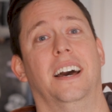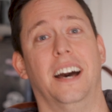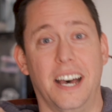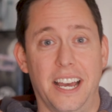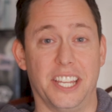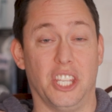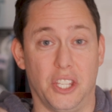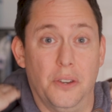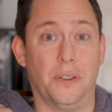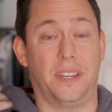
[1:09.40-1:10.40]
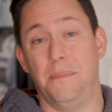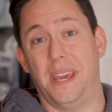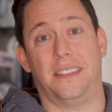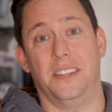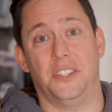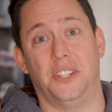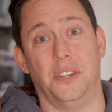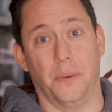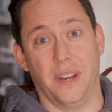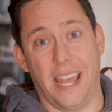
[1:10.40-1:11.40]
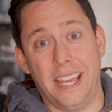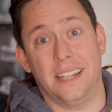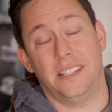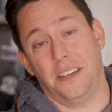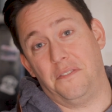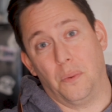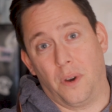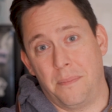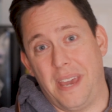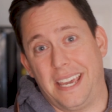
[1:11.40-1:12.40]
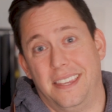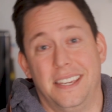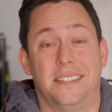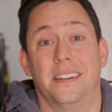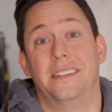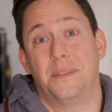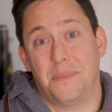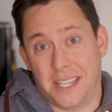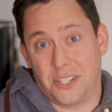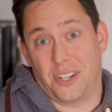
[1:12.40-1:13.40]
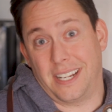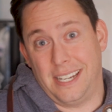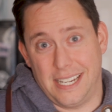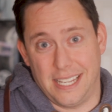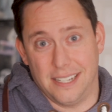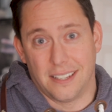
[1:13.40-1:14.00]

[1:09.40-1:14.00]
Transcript: Uh, you can make this too. And if you wanna make these, here's some things you're gonna need.